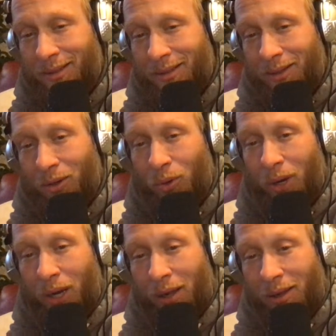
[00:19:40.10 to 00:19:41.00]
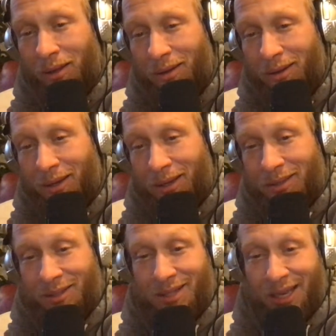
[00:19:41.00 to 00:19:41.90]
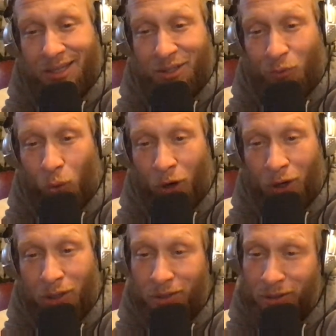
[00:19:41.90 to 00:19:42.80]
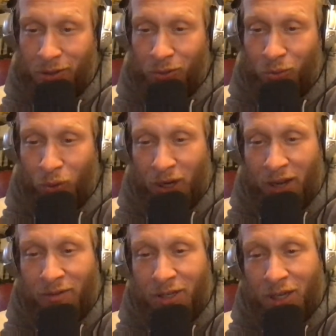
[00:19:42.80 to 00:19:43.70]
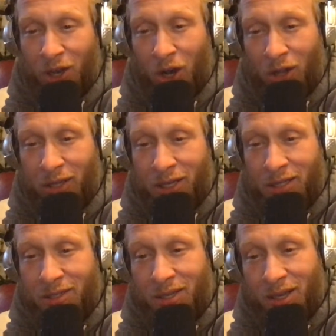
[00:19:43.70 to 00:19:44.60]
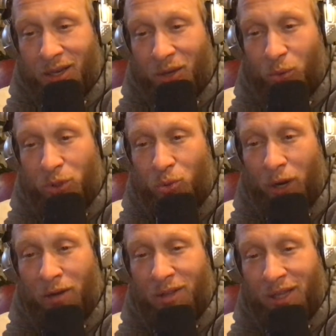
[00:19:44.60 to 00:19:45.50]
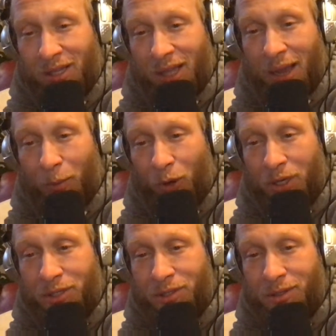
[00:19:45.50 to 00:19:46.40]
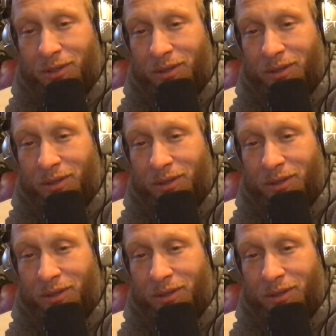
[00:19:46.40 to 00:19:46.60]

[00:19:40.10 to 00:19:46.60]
Oh well, detective work, or whatever you call this, was rarely glamorous.